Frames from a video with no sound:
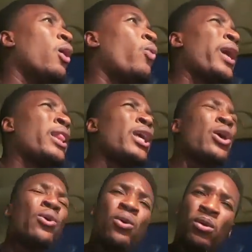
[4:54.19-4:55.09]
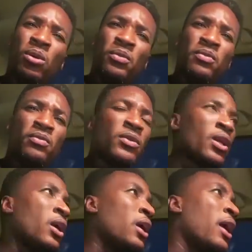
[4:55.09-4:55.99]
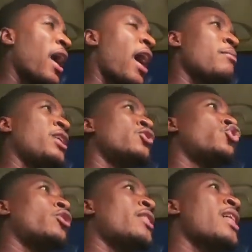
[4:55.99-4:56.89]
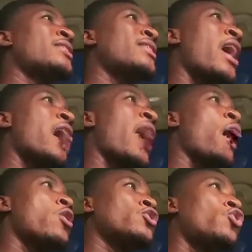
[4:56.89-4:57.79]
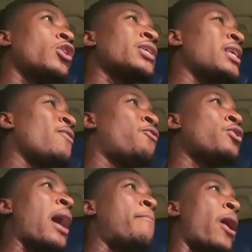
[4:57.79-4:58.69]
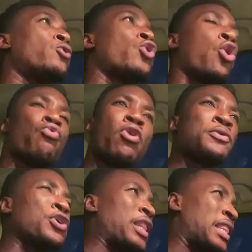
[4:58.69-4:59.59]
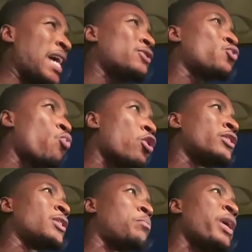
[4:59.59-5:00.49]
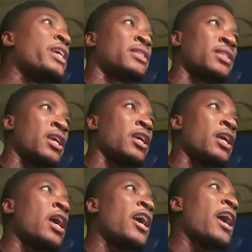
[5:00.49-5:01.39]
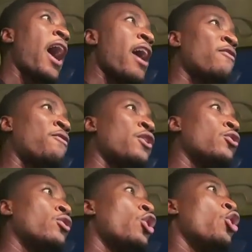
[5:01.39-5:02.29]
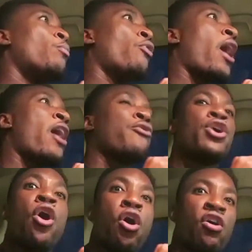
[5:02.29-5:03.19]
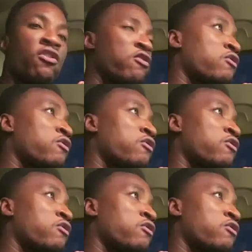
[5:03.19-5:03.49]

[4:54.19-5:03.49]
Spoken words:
Will you? I mean, Jonathan's era was not even about corruption. That's what's pissing, I feel, Buhari off.